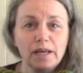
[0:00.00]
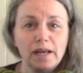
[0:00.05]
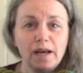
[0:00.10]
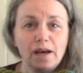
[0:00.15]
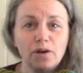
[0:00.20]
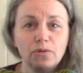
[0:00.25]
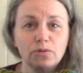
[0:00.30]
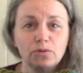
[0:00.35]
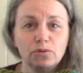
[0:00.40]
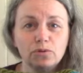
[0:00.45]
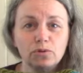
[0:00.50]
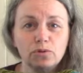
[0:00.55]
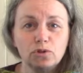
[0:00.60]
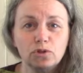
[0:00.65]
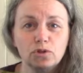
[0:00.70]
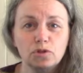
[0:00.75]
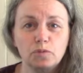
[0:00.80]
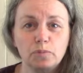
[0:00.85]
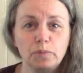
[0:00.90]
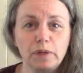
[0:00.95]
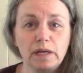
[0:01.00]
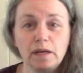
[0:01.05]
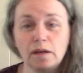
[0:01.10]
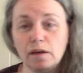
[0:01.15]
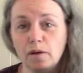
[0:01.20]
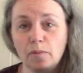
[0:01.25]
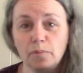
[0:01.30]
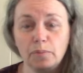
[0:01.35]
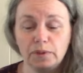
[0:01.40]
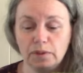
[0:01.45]
how to just pick
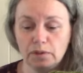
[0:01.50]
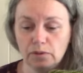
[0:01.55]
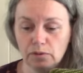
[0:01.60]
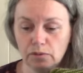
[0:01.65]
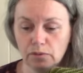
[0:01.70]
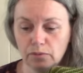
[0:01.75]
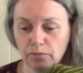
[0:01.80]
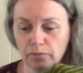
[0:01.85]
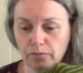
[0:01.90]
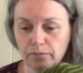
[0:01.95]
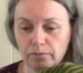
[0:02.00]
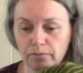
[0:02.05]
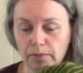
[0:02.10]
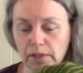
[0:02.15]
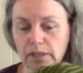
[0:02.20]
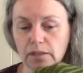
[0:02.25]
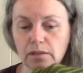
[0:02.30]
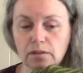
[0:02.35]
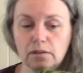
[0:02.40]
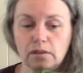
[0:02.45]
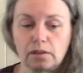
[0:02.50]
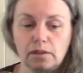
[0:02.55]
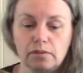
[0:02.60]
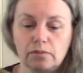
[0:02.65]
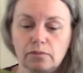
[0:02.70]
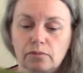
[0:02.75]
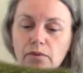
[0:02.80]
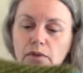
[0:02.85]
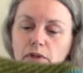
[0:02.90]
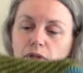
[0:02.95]
up and mix,
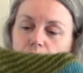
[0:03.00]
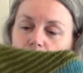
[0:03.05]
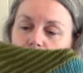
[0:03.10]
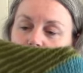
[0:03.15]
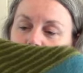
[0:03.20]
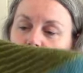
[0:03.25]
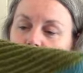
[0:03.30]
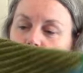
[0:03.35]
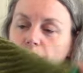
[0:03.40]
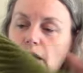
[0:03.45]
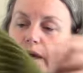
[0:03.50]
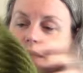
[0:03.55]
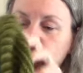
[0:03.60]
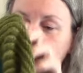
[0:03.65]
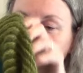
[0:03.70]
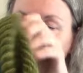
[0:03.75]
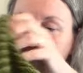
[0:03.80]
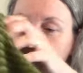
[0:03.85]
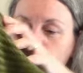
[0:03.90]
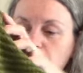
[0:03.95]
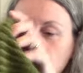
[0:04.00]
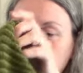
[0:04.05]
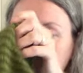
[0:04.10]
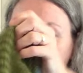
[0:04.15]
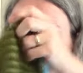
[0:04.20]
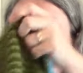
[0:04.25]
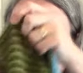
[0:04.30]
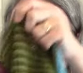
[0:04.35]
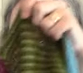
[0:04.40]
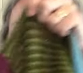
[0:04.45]
and
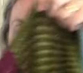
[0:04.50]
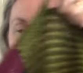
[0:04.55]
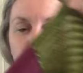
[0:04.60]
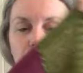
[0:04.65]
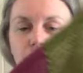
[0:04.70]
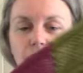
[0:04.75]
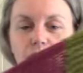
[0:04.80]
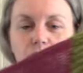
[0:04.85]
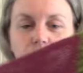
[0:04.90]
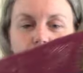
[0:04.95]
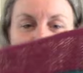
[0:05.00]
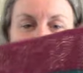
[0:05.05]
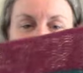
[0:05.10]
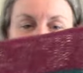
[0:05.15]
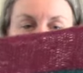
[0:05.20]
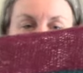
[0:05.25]
it turned out